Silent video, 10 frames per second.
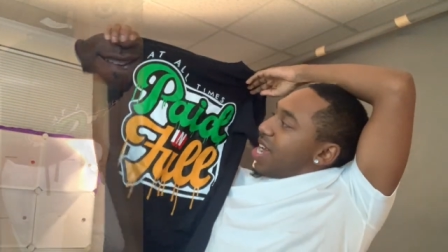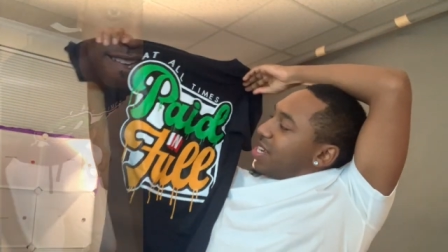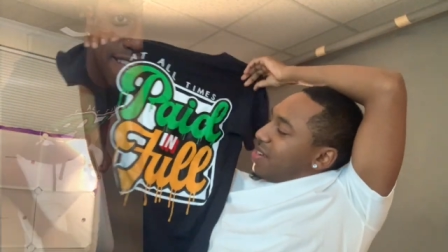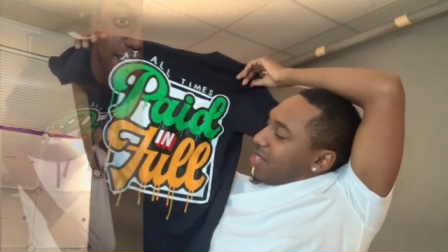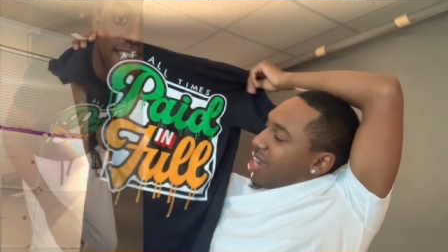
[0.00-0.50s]
that
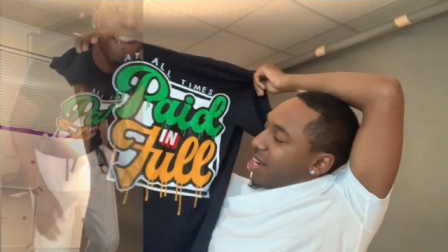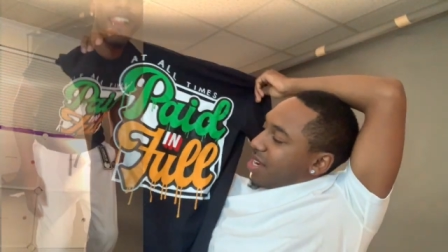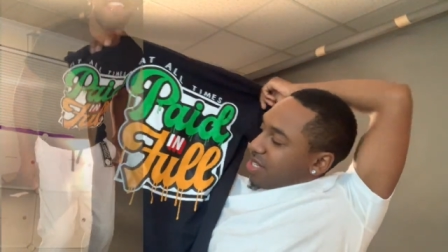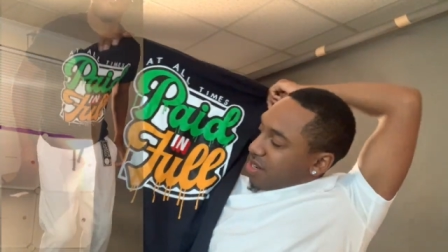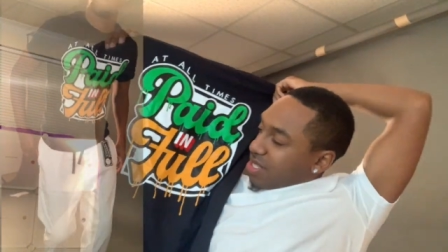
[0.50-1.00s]
don't say?
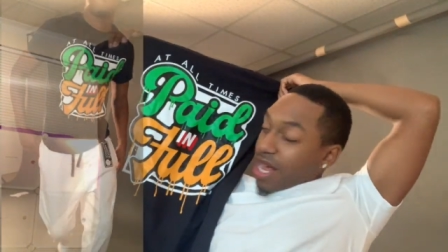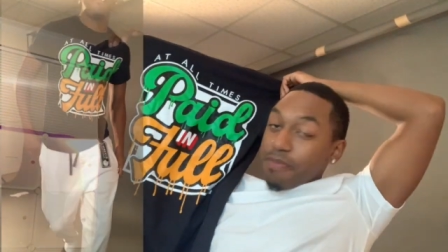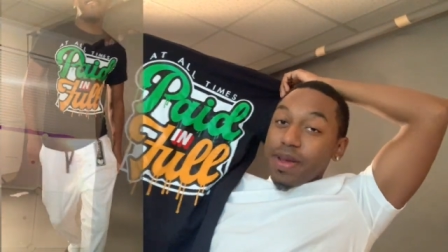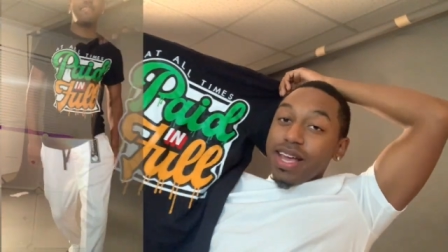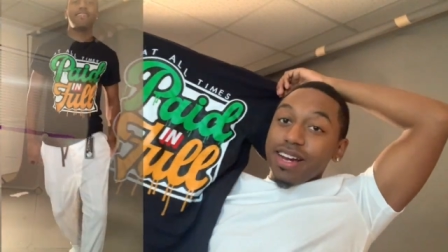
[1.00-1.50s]
That don't say
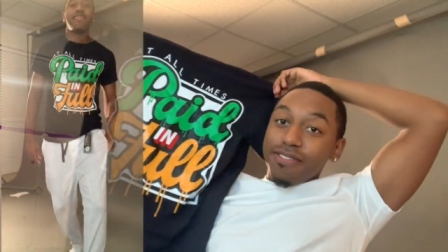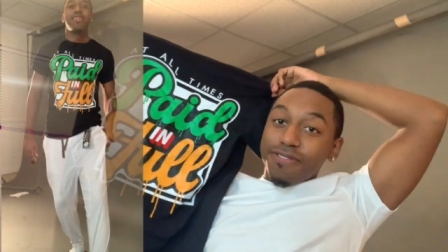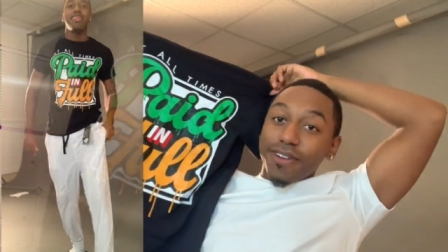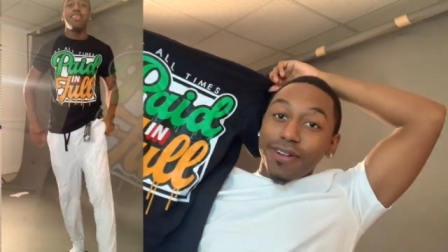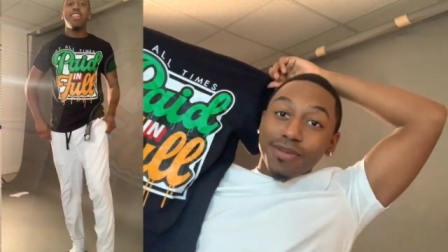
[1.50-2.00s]
paid in
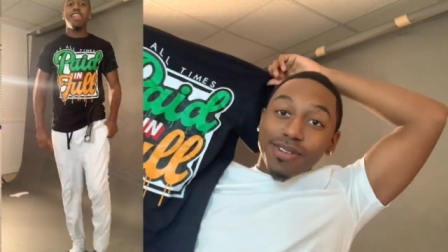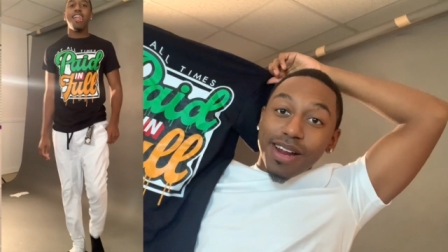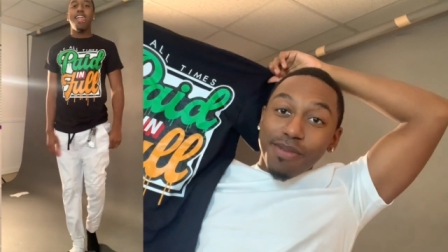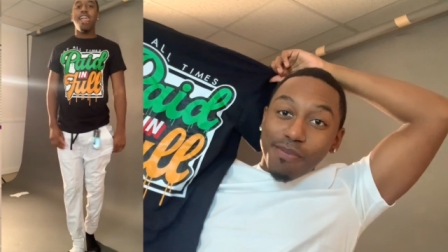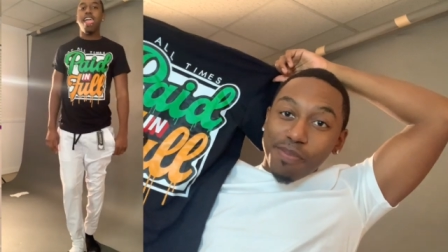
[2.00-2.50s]
full. I'm trying
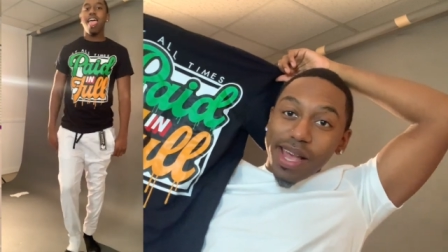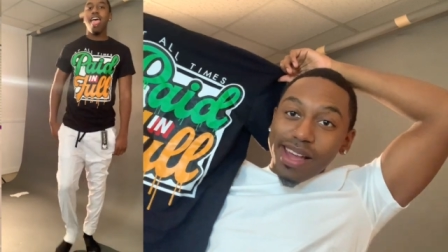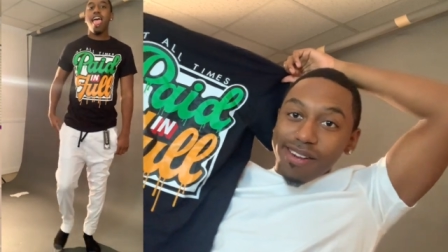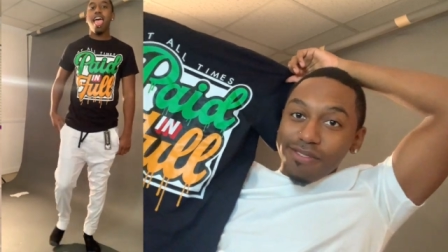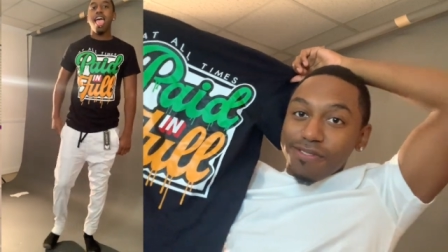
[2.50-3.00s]
to be
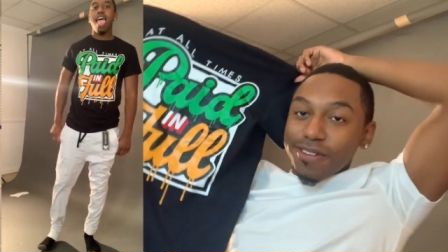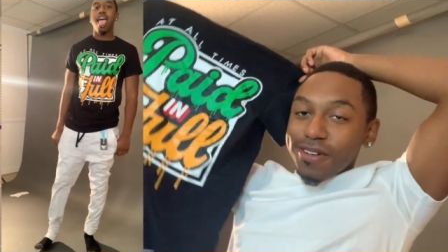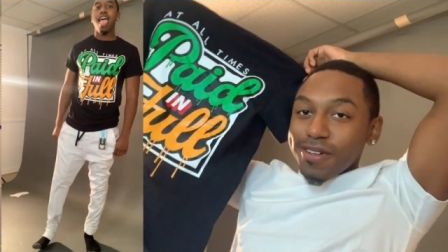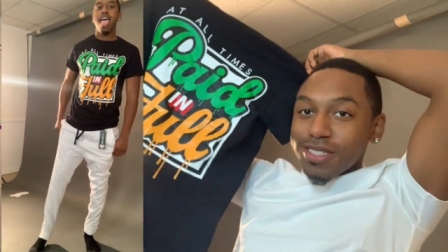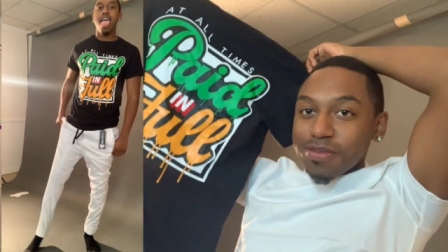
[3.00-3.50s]
paid in
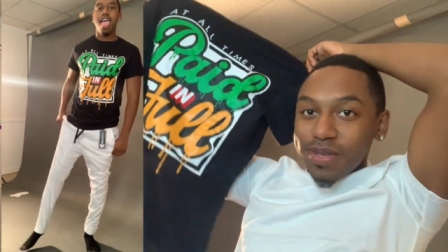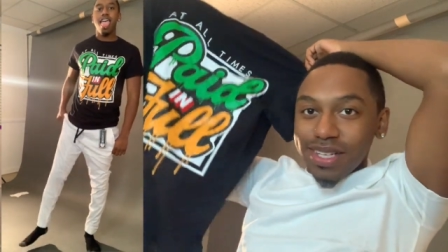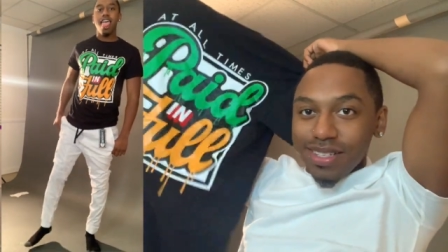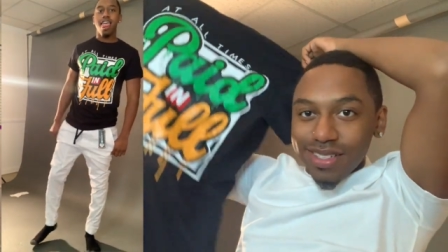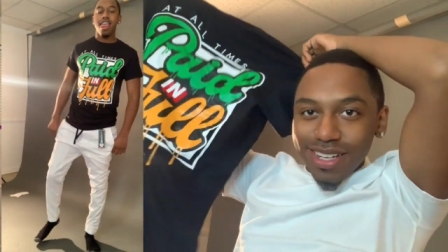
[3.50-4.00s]
full to
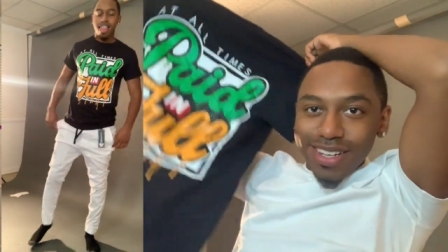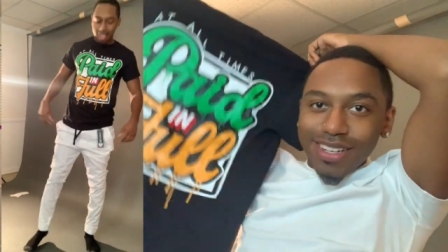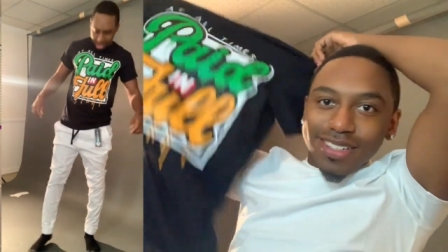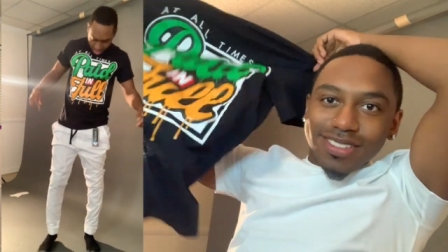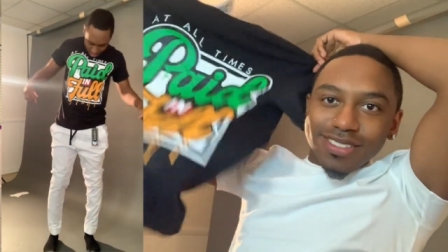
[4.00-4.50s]
be
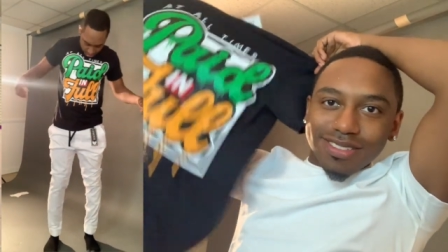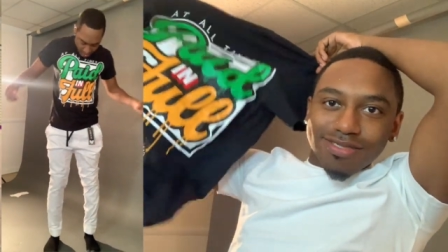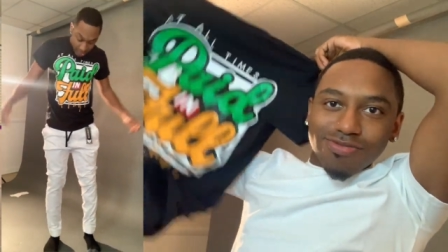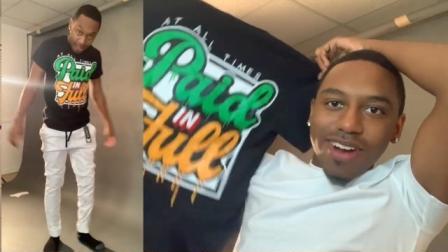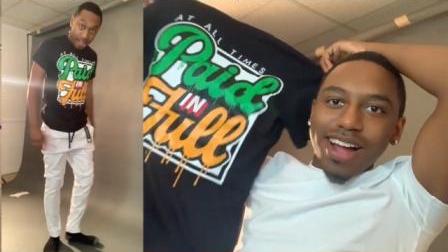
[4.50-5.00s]

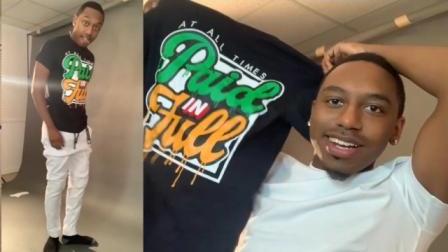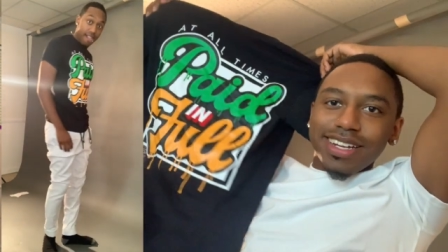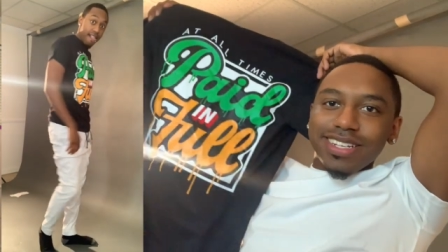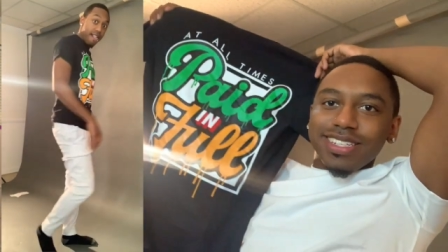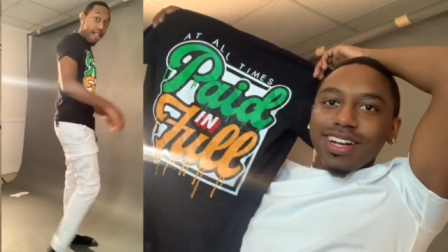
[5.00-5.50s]
rocking
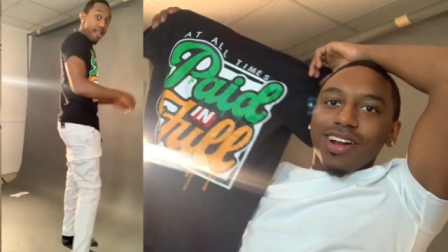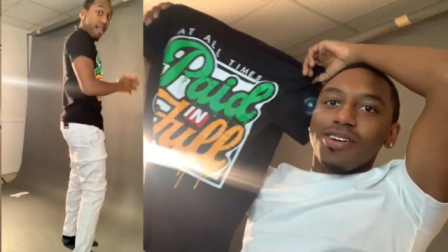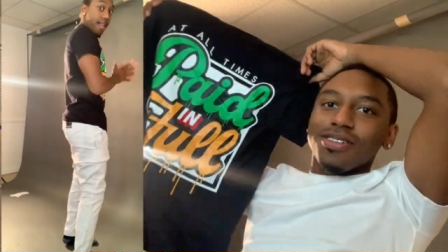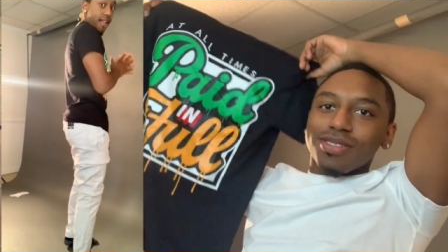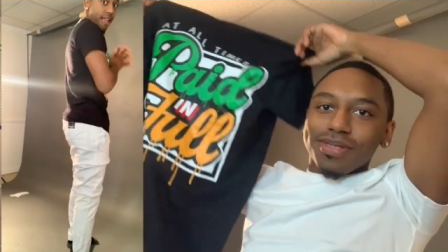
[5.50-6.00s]
these
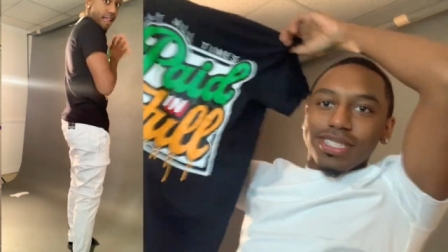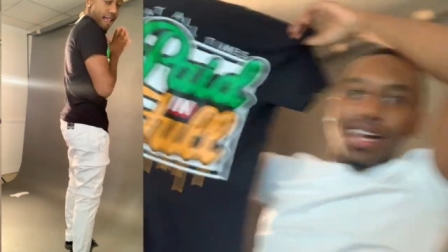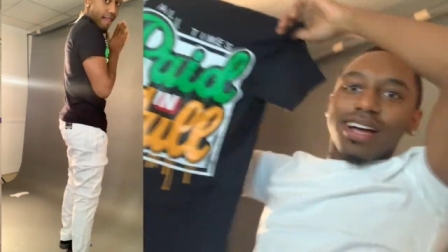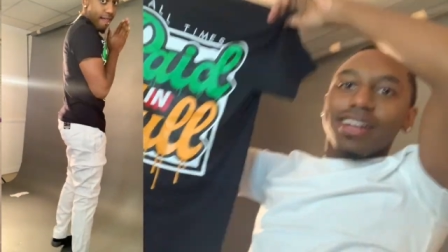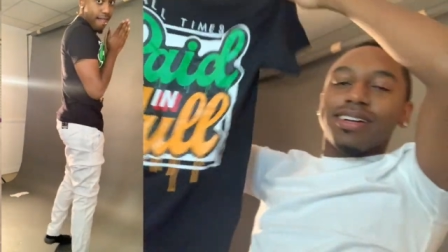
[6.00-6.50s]
clothes with
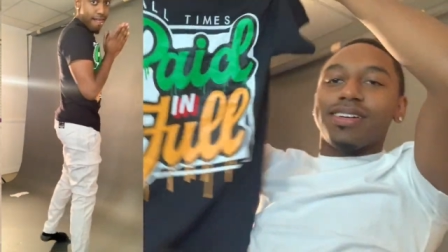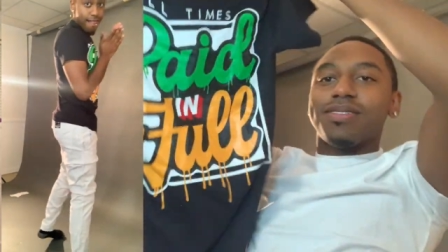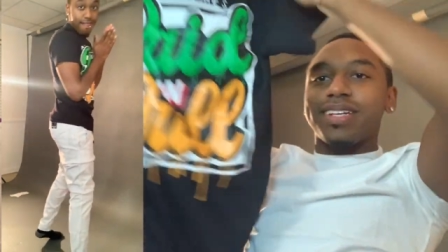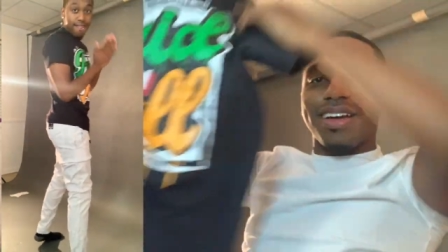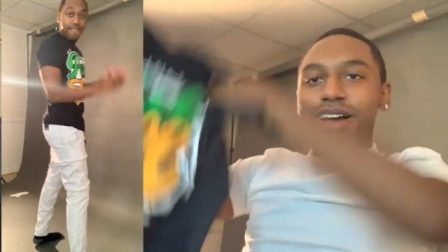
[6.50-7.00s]
y'all, you know what I'm
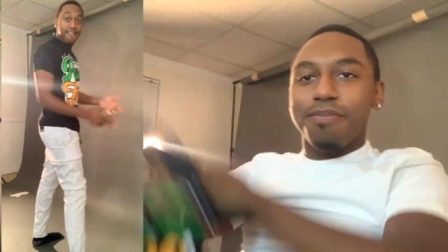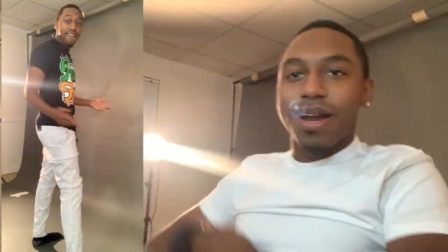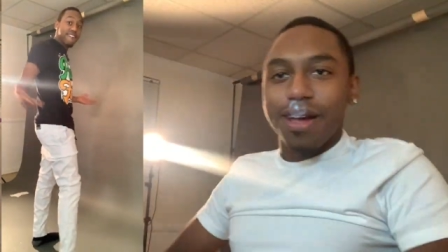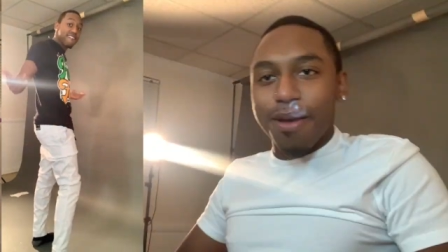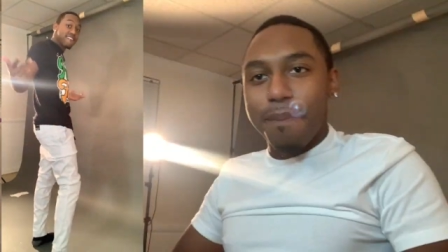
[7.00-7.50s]
saying? Y'all
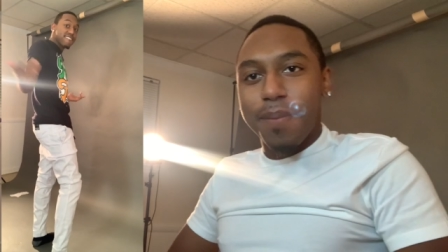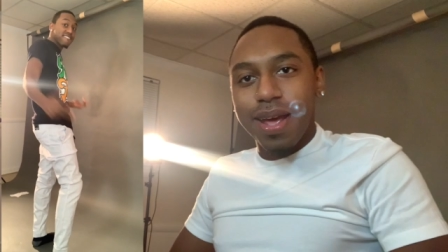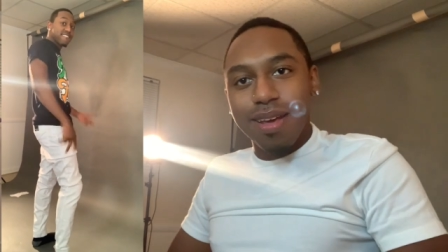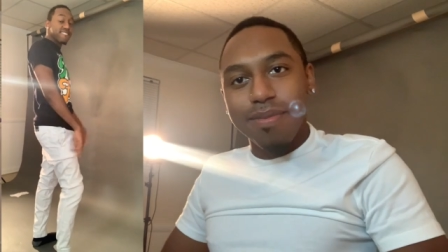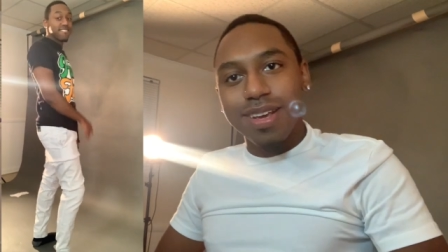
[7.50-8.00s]
better pay
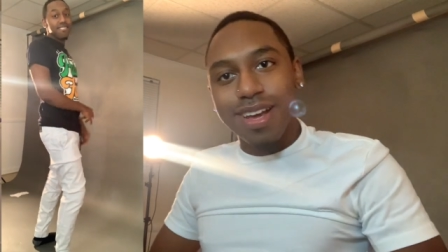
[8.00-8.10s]
me.